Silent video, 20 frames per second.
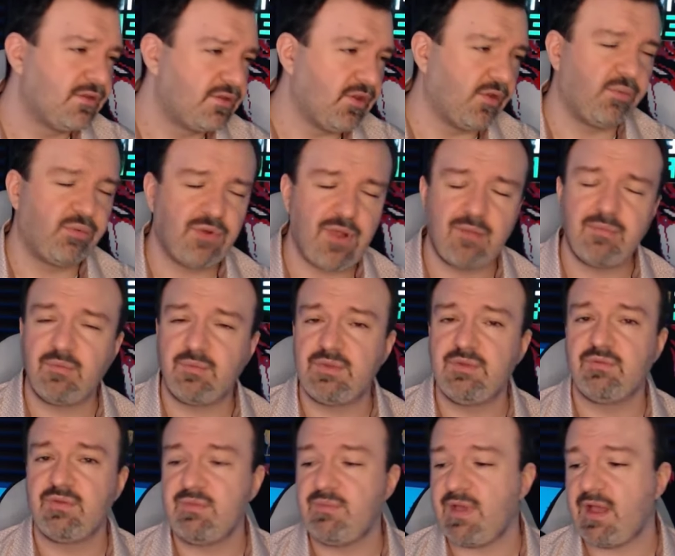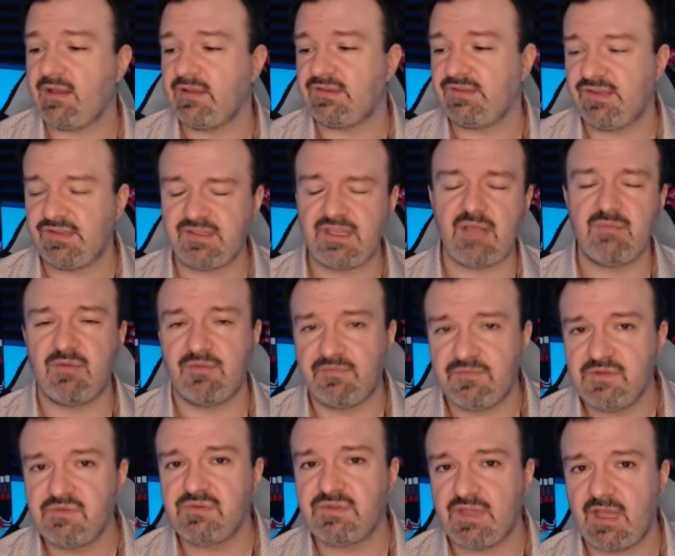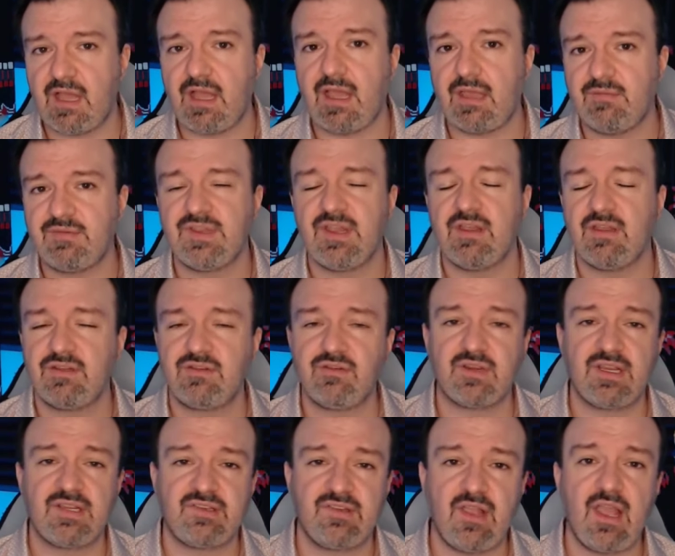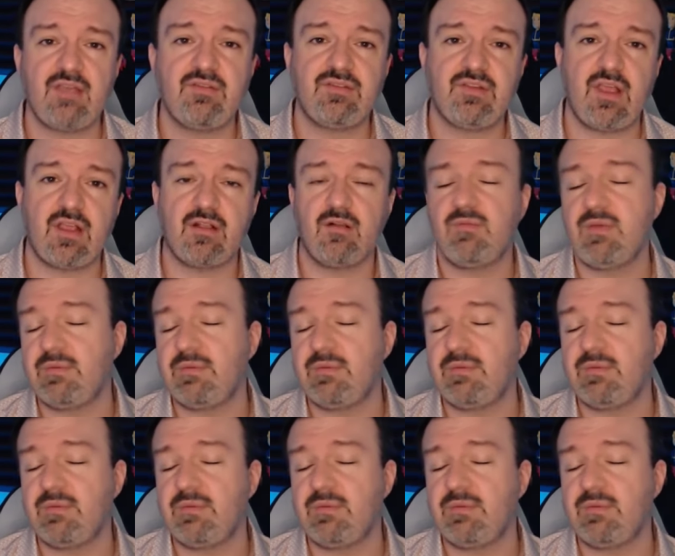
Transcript: They'll probably rebalance this game a few times during its life cycle.